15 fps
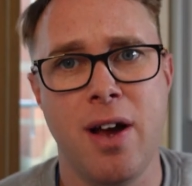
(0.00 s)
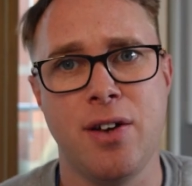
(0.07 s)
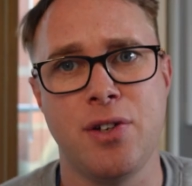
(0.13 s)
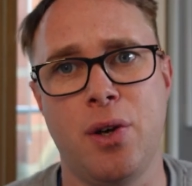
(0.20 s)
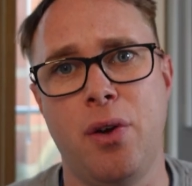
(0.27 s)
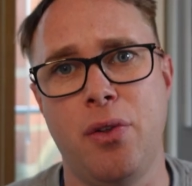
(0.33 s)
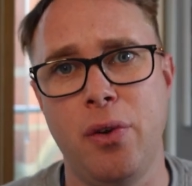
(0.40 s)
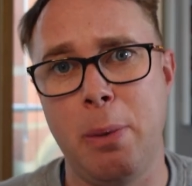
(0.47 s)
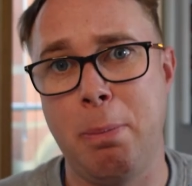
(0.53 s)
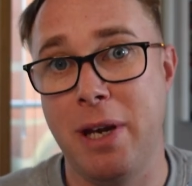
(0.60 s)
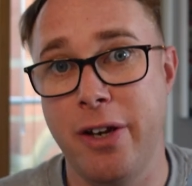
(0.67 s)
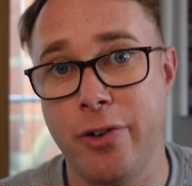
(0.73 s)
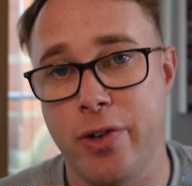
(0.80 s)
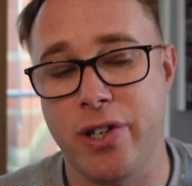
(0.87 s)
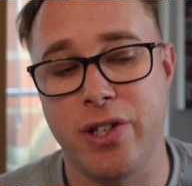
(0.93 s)
So I thought it'd be
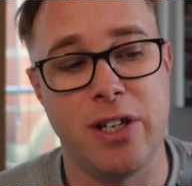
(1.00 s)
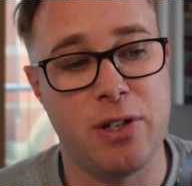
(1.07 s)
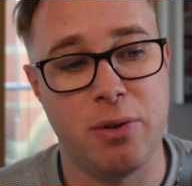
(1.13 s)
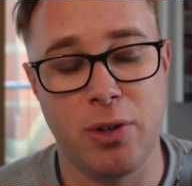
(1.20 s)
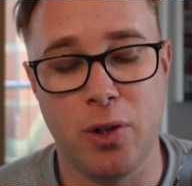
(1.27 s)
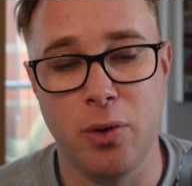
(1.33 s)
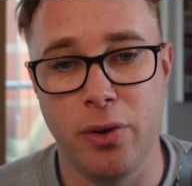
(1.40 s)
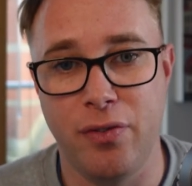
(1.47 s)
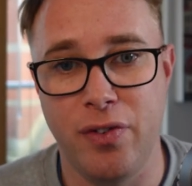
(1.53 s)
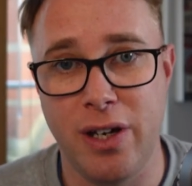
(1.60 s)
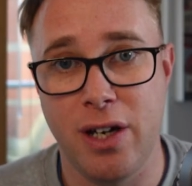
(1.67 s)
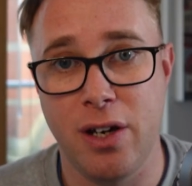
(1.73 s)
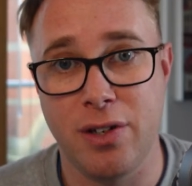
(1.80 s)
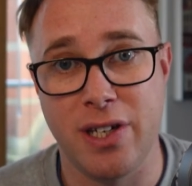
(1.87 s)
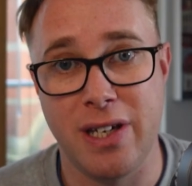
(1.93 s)
interesting to record a
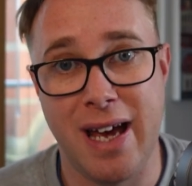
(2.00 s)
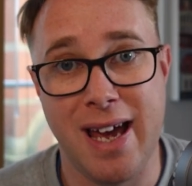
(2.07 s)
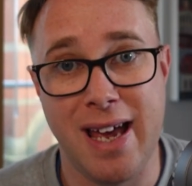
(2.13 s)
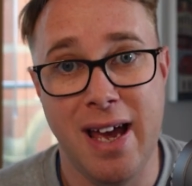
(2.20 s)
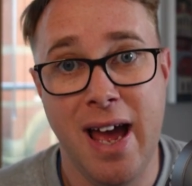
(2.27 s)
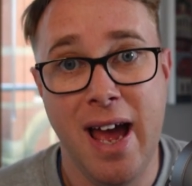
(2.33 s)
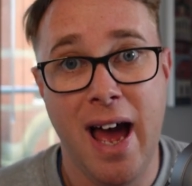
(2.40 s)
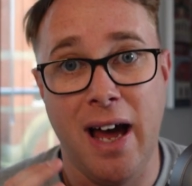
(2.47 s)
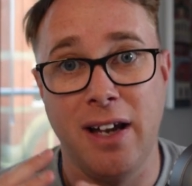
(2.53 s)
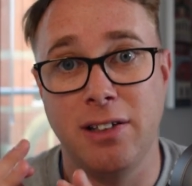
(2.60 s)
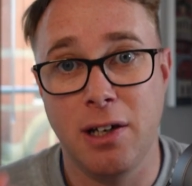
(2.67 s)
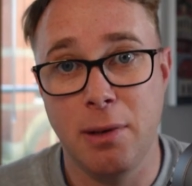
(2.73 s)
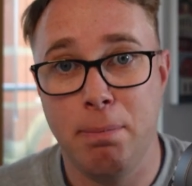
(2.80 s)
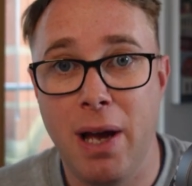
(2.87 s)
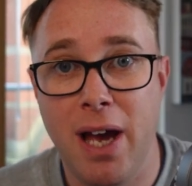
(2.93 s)
video today and
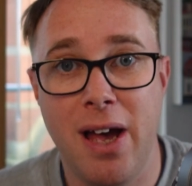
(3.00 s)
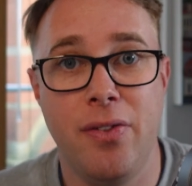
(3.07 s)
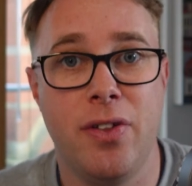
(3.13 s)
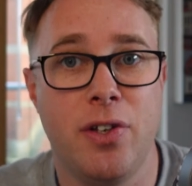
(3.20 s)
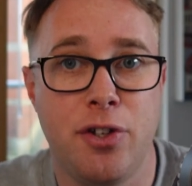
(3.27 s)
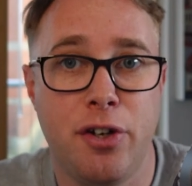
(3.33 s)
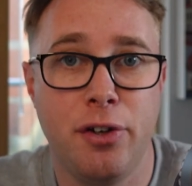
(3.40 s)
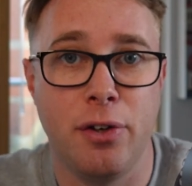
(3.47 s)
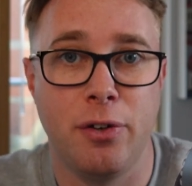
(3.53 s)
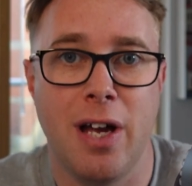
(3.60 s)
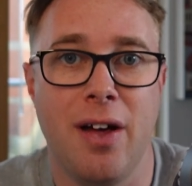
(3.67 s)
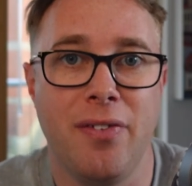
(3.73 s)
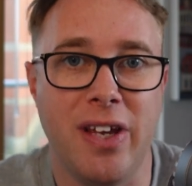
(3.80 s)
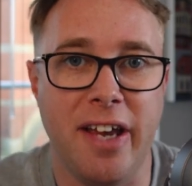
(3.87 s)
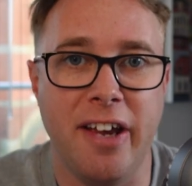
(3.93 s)
compare the two.
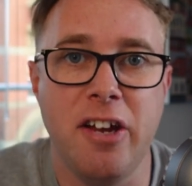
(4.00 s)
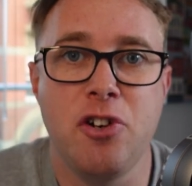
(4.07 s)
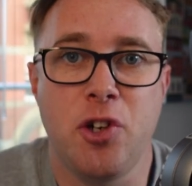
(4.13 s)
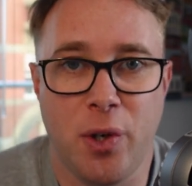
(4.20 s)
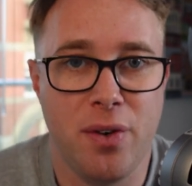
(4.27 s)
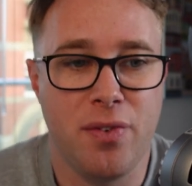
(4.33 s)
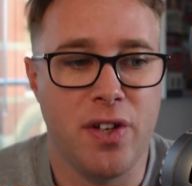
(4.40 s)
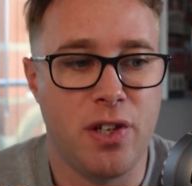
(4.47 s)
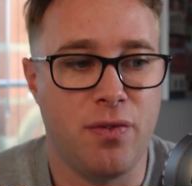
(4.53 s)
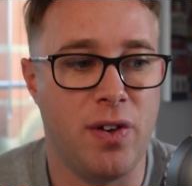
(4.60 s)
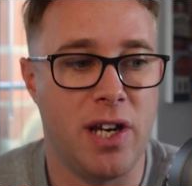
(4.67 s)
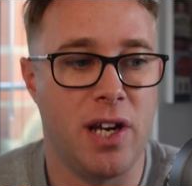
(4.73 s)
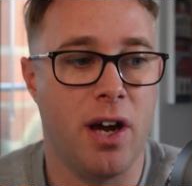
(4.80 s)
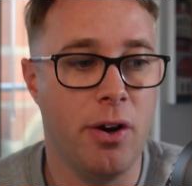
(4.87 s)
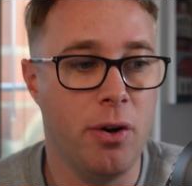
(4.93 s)
Now the intro of this
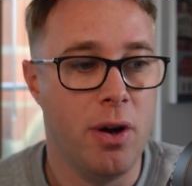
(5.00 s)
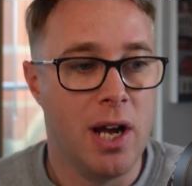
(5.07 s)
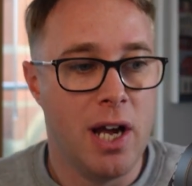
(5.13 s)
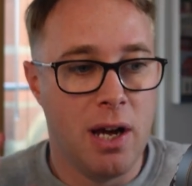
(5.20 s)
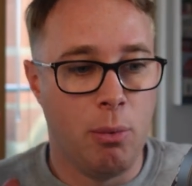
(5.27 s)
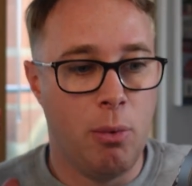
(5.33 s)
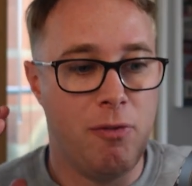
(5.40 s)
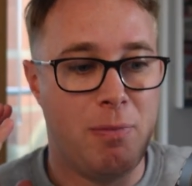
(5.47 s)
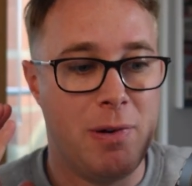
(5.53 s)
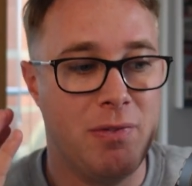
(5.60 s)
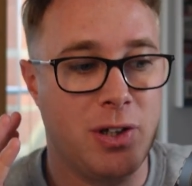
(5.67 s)
video, we've been